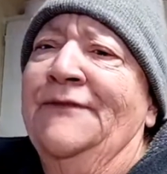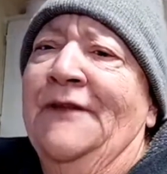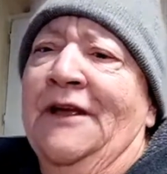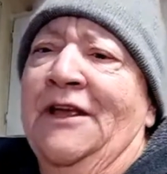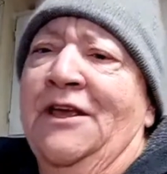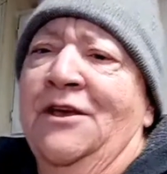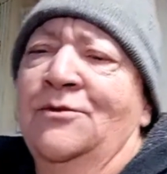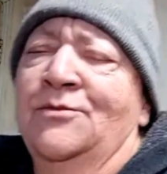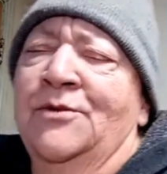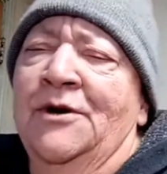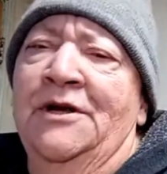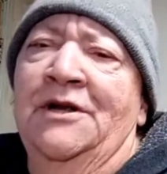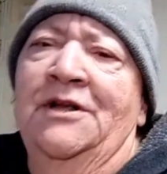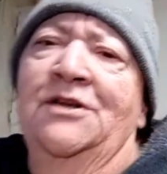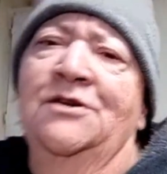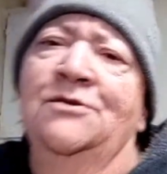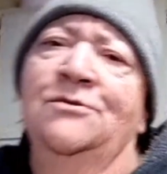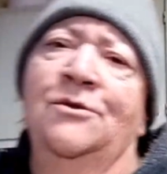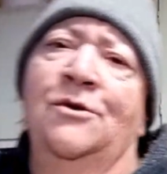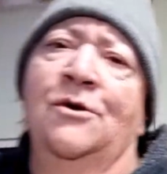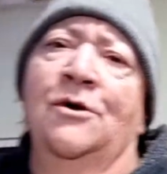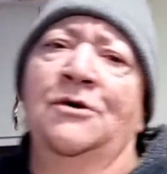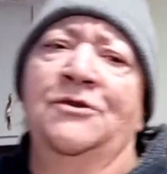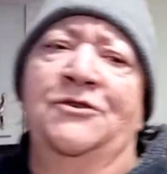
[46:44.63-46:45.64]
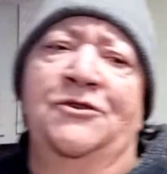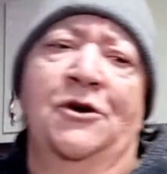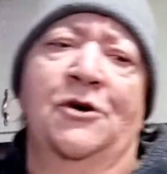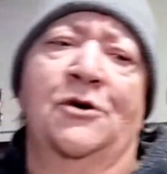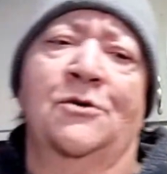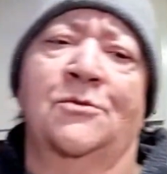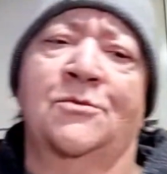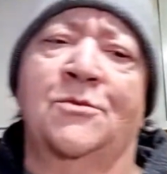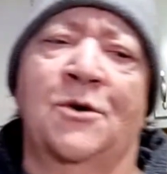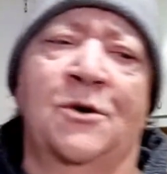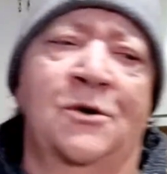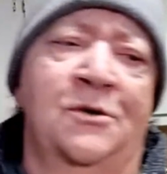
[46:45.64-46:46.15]
Like you went you go into
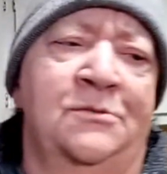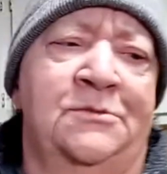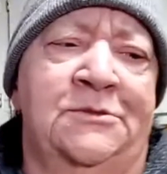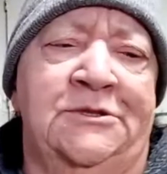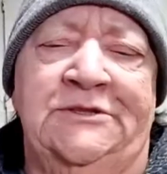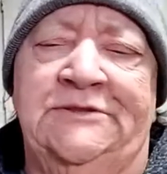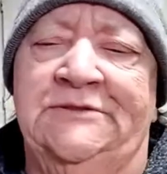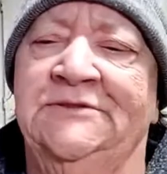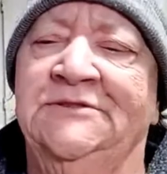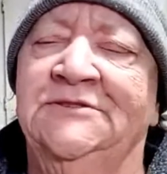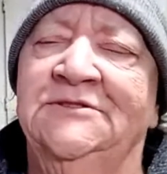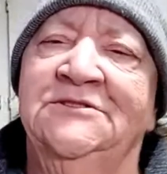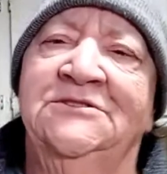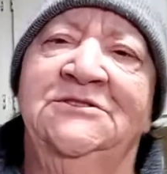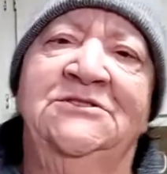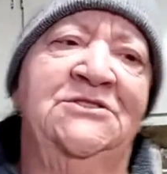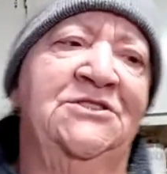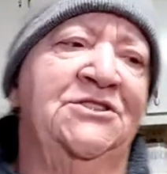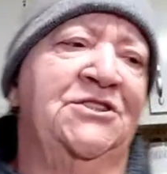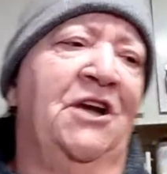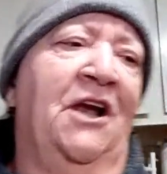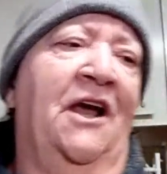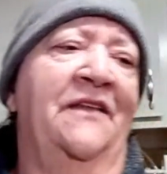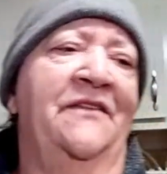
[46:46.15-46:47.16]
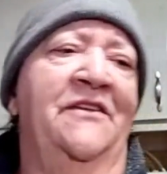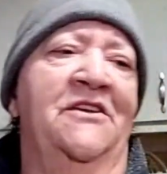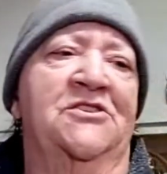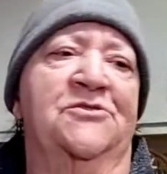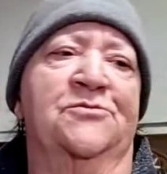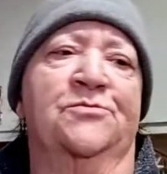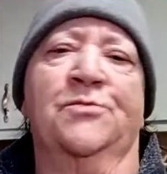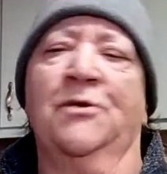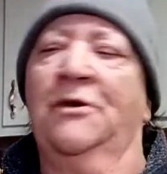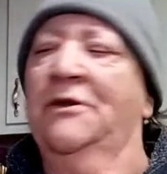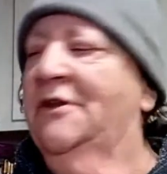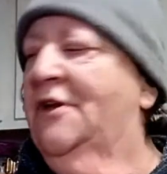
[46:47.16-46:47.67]
her room and she had this
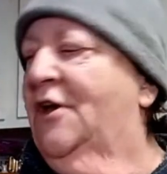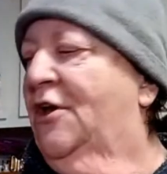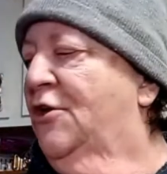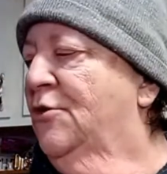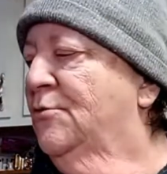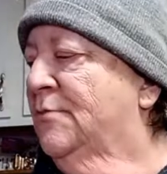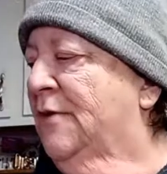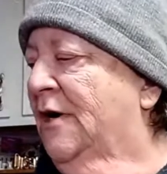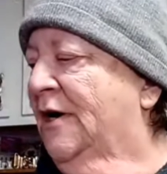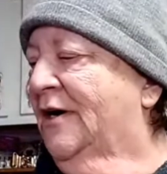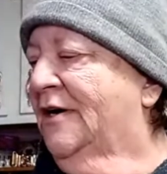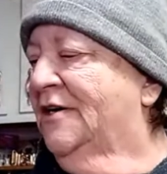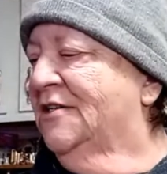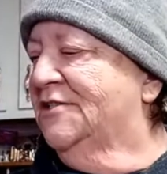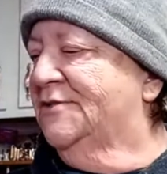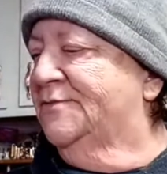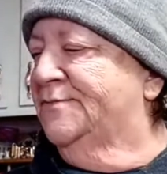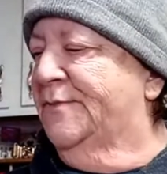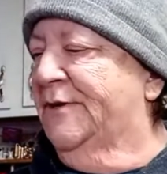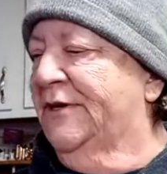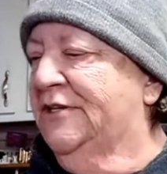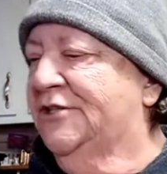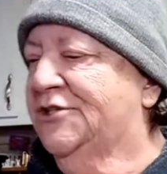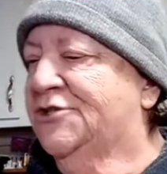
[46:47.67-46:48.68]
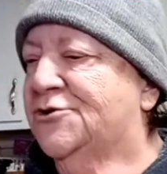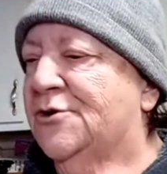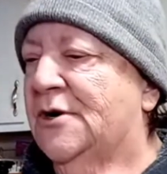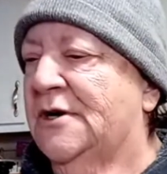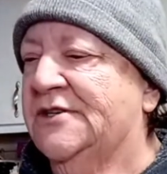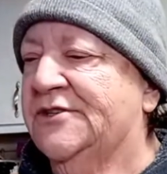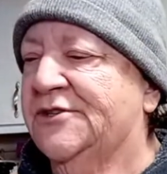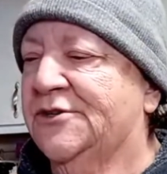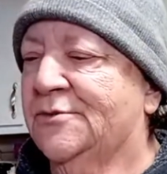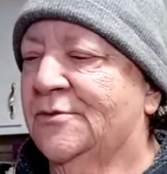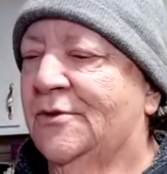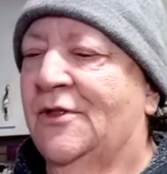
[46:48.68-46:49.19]
really humongous big
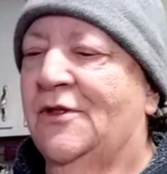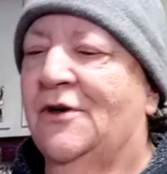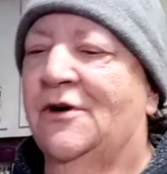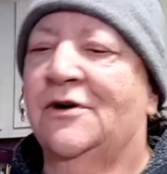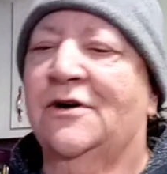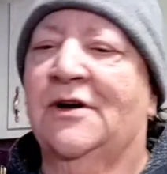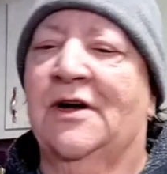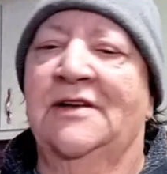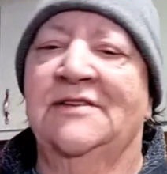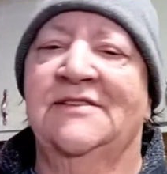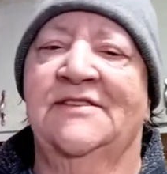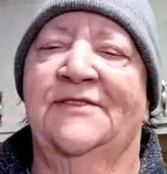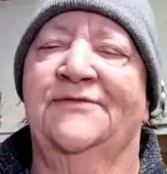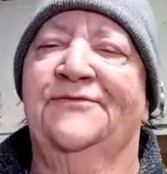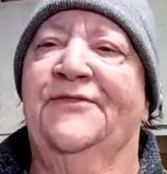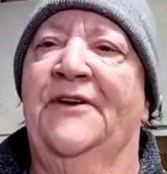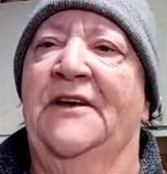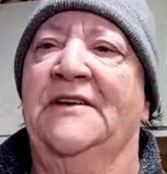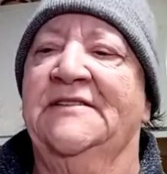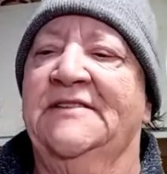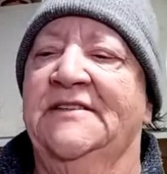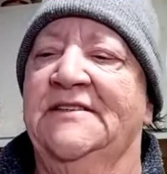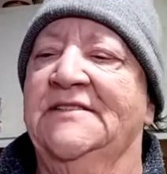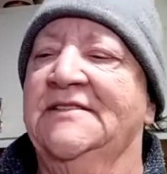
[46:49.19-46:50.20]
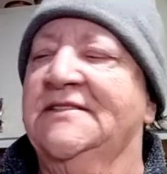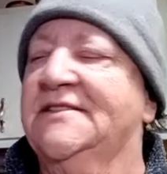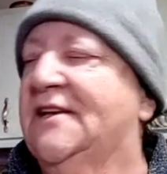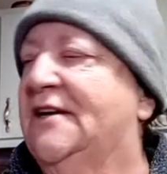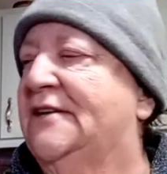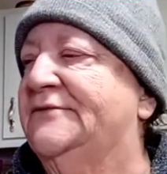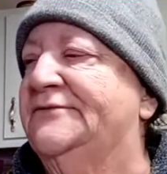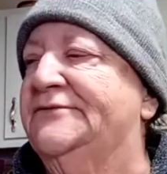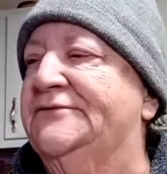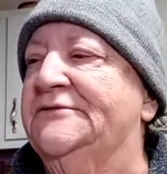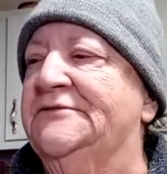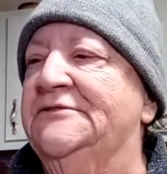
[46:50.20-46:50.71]
dresser with all kinds of fancy
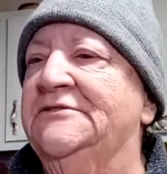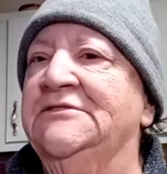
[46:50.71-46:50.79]
stuff.